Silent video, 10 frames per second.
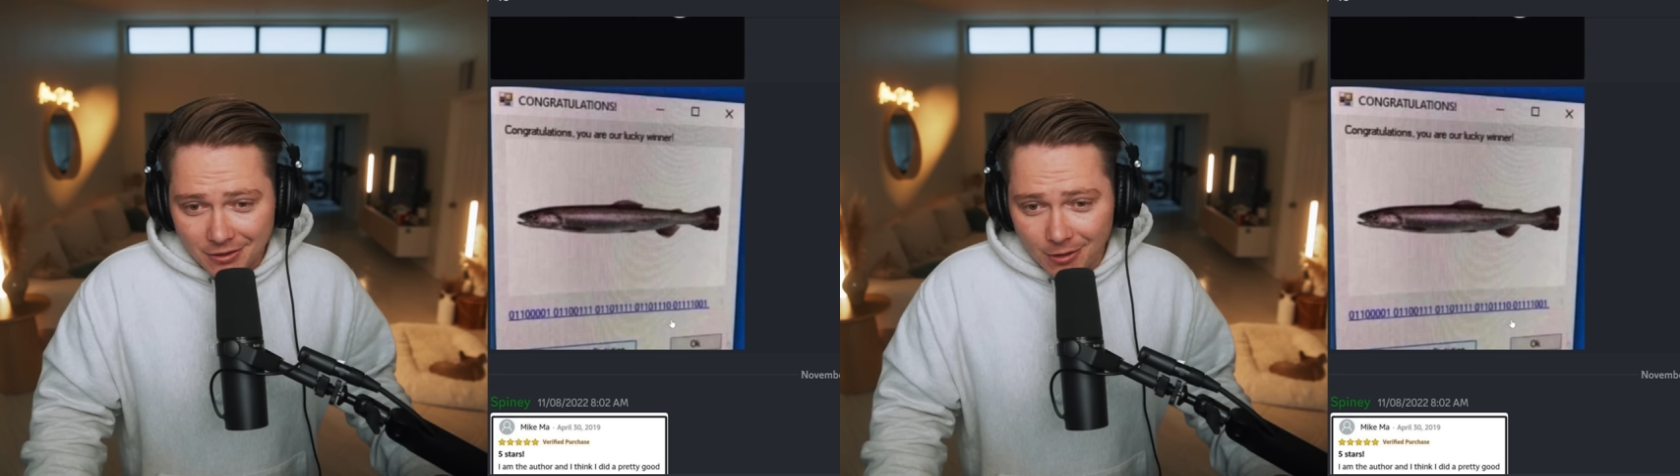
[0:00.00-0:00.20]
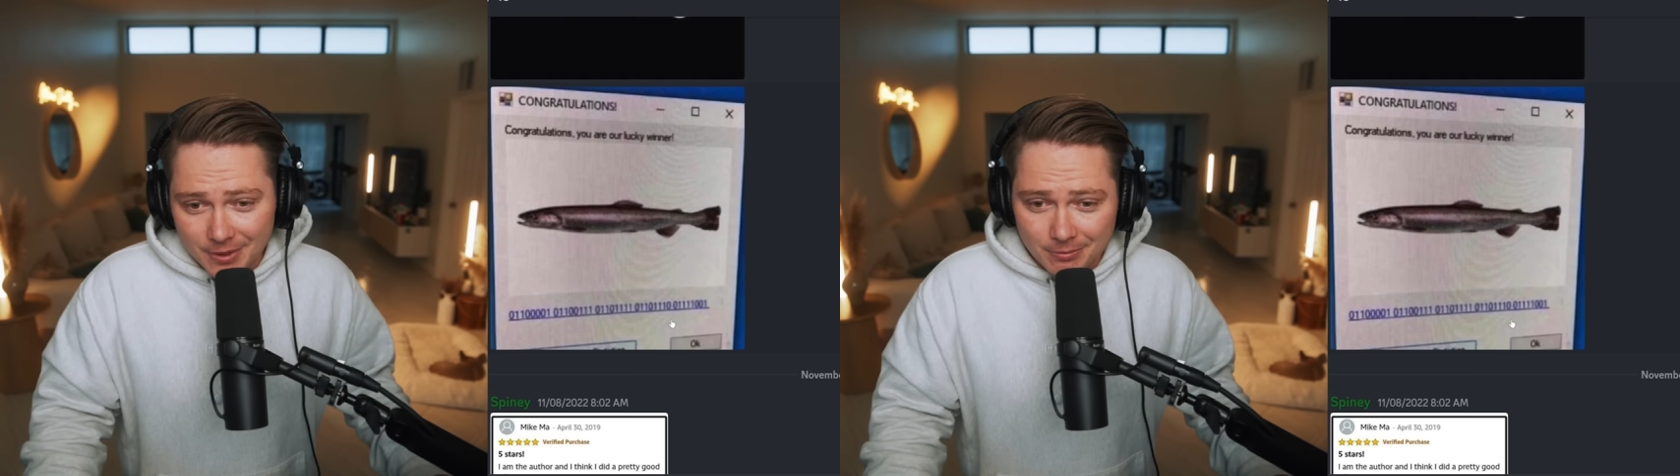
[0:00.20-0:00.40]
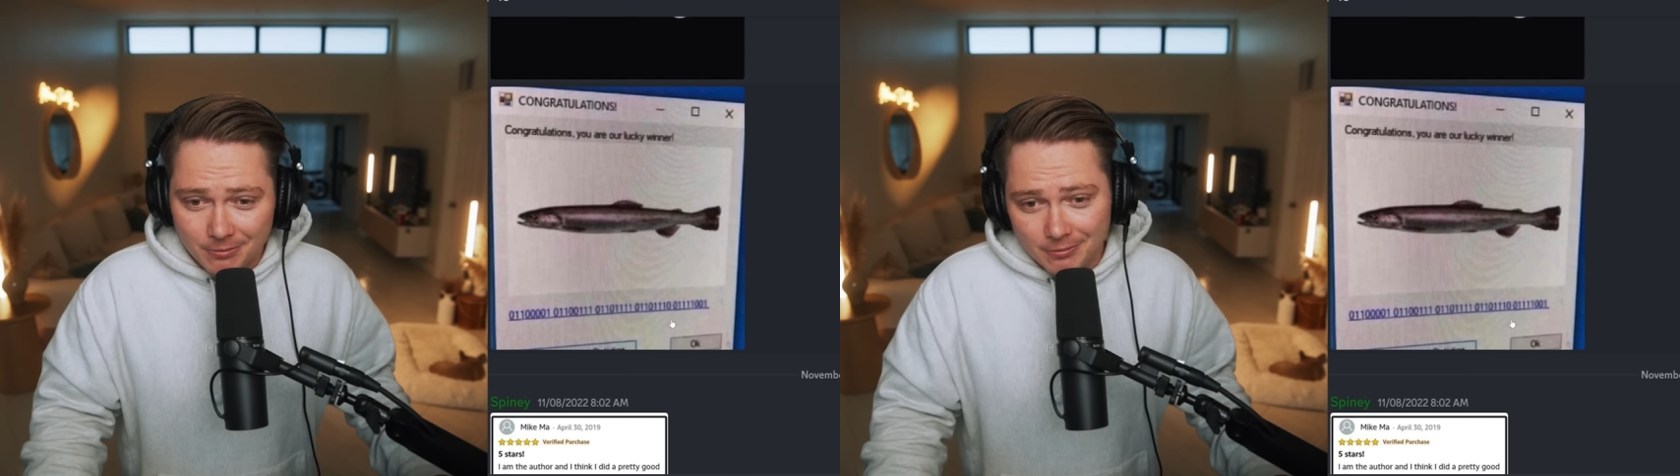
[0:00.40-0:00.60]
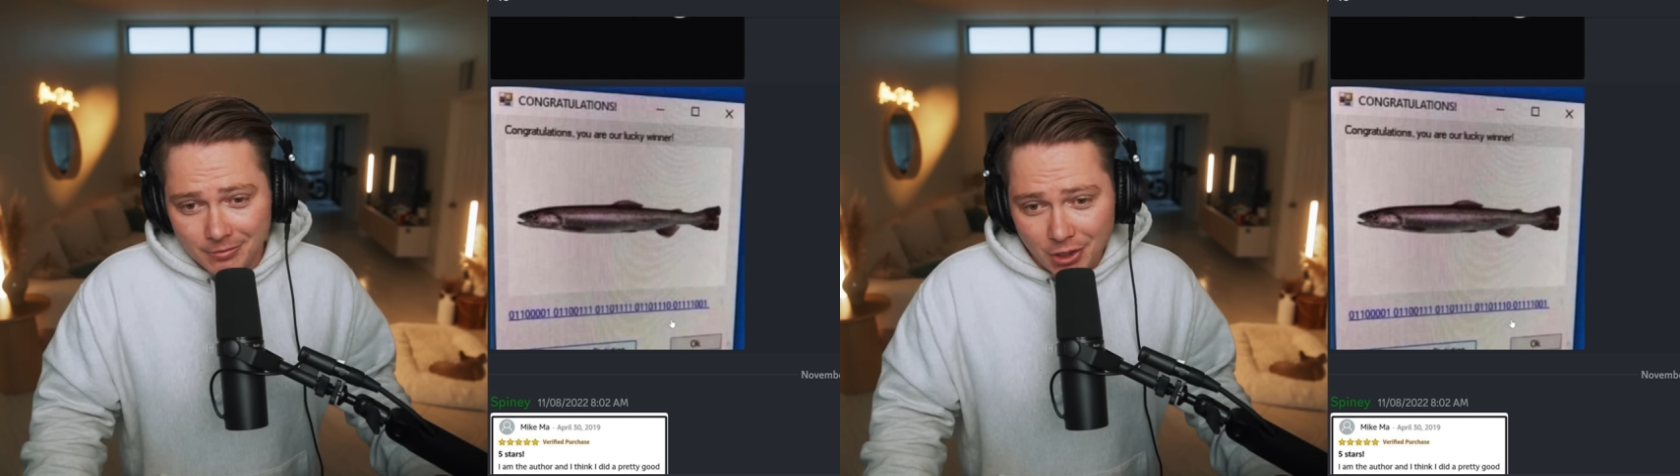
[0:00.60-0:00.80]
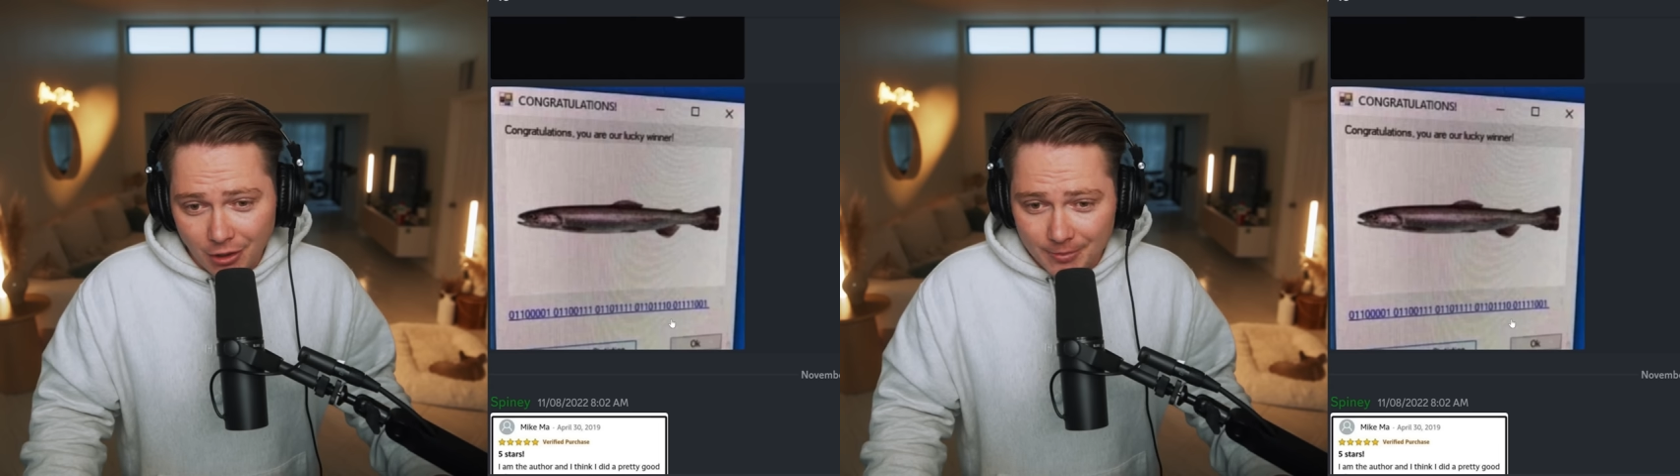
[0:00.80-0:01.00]
Call me,
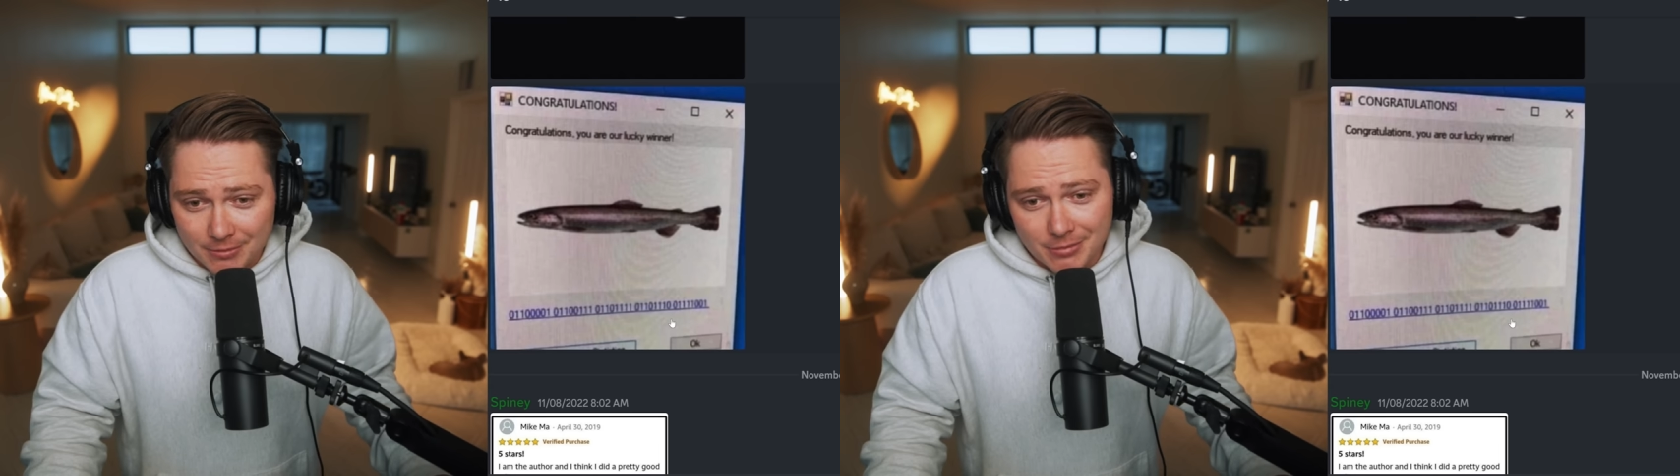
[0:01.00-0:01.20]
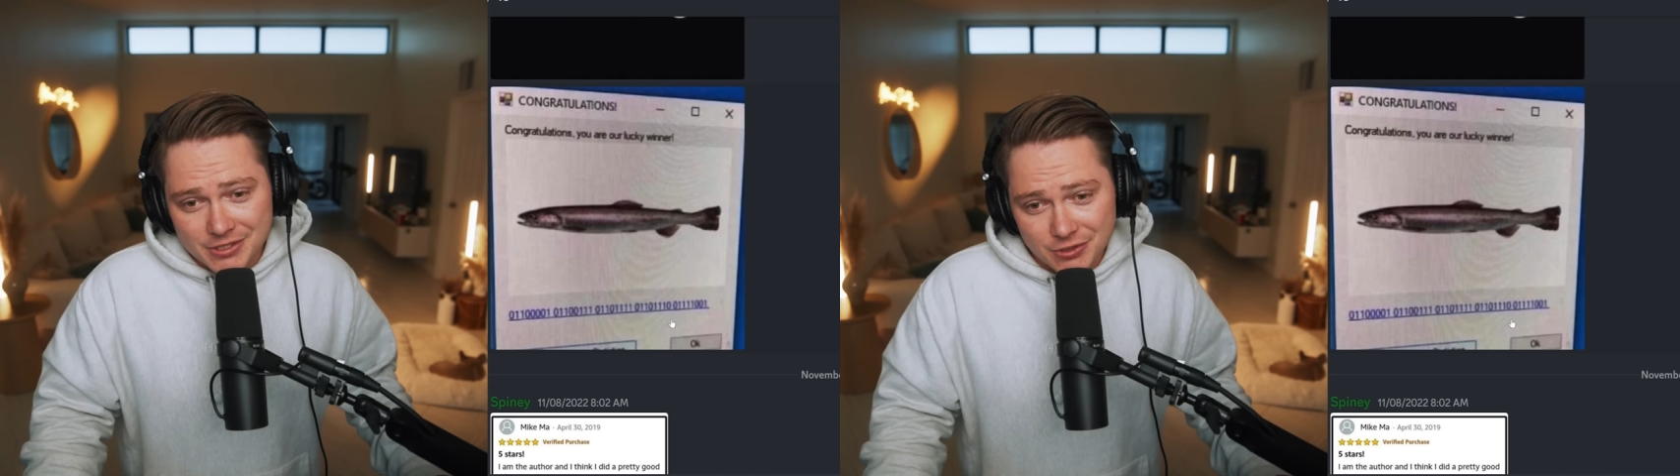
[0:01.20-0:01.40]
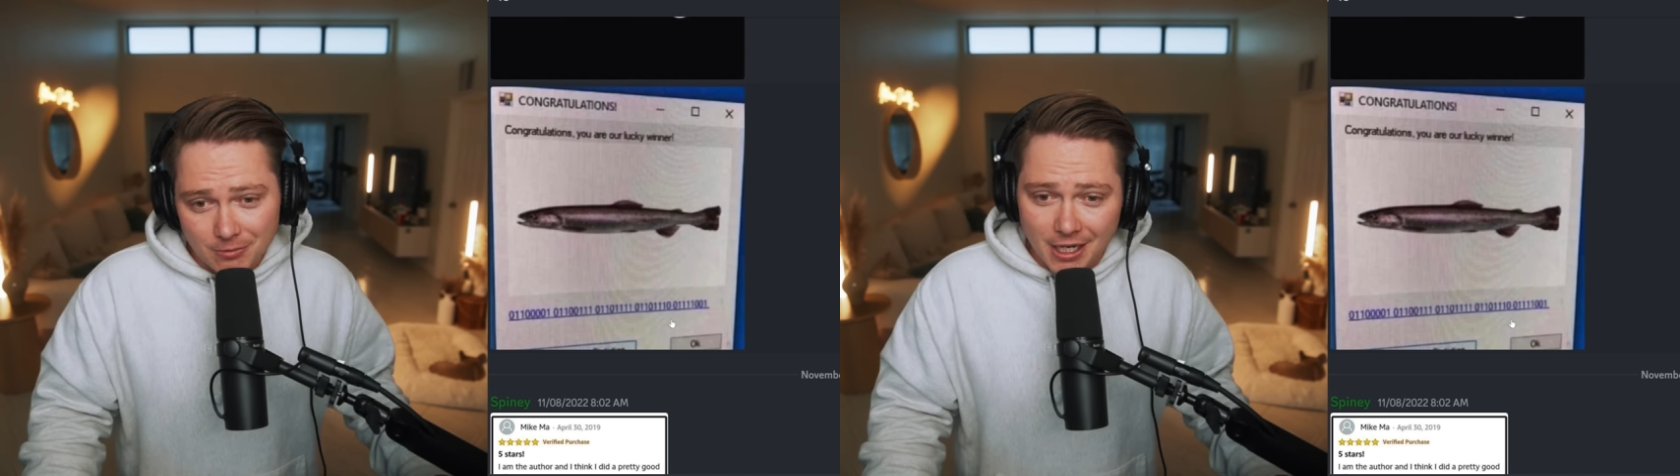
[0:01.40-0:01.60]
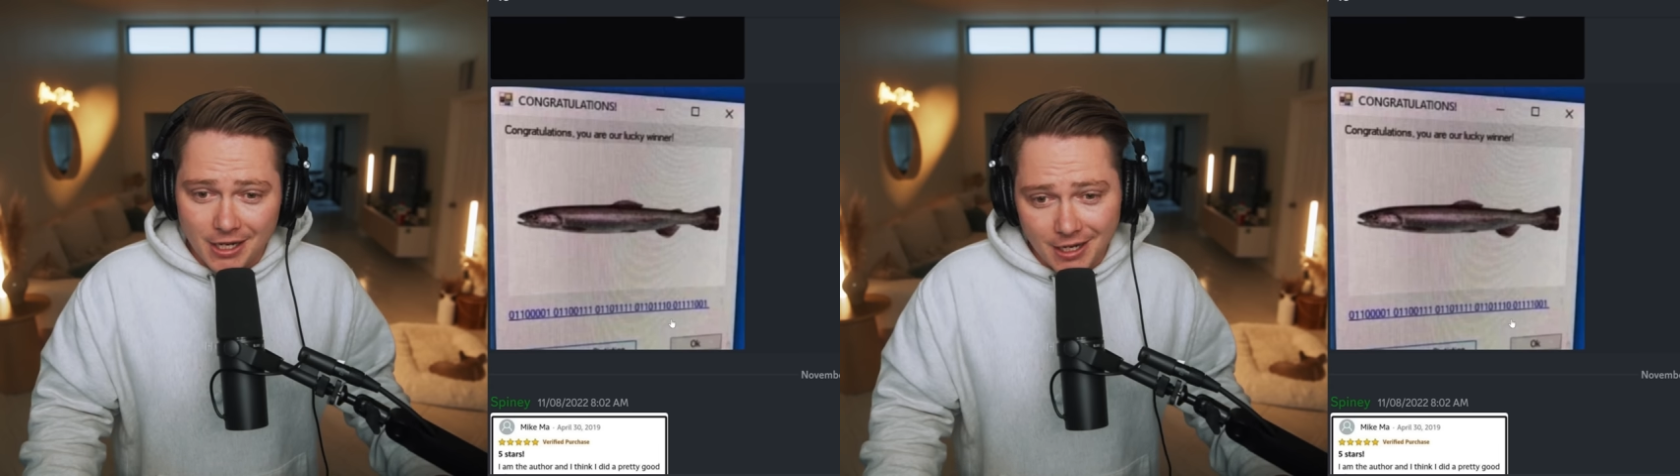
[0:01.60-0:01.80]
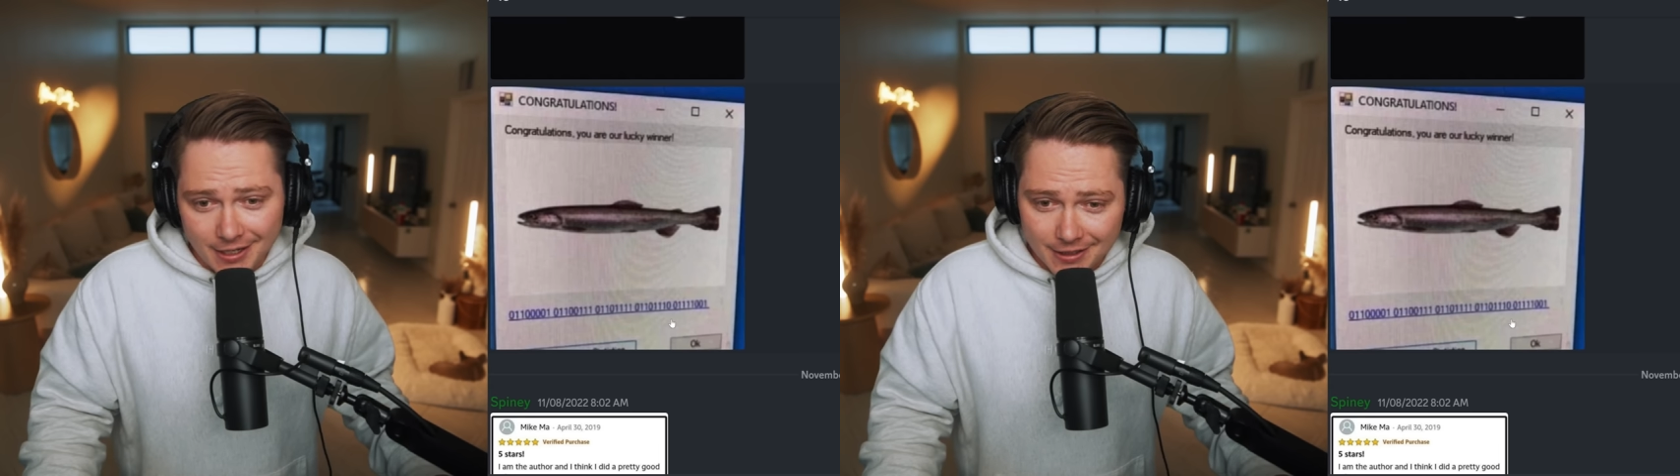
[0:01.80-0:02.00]
call me Mister
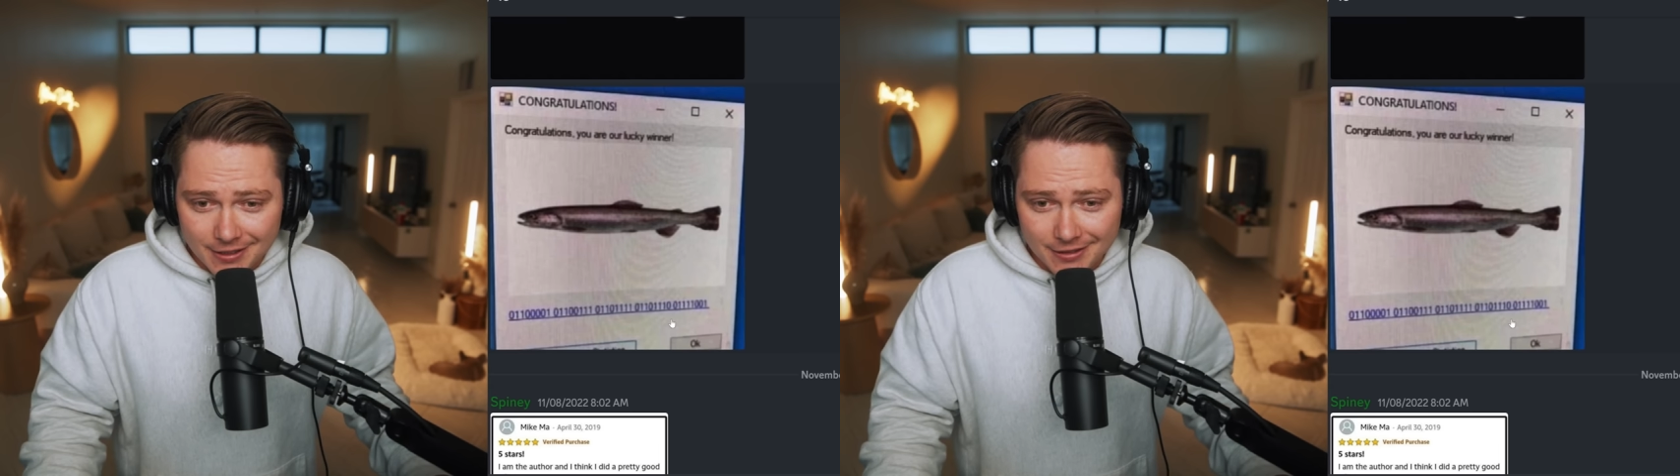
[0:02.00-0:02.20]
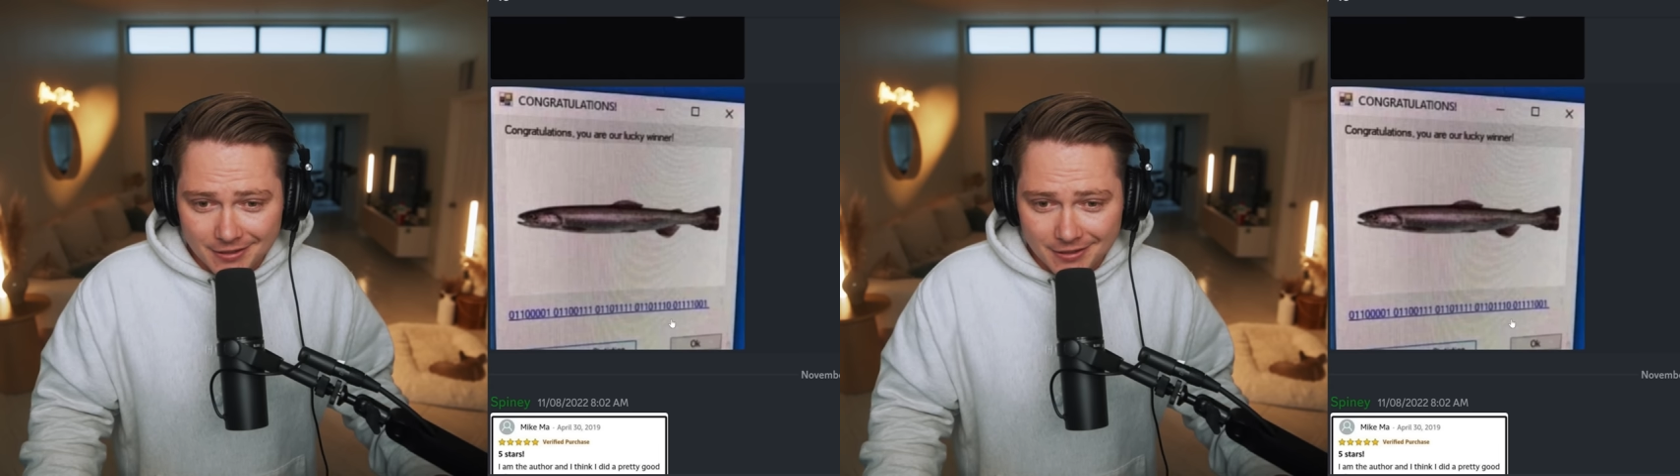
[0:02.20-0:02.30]
Bionic.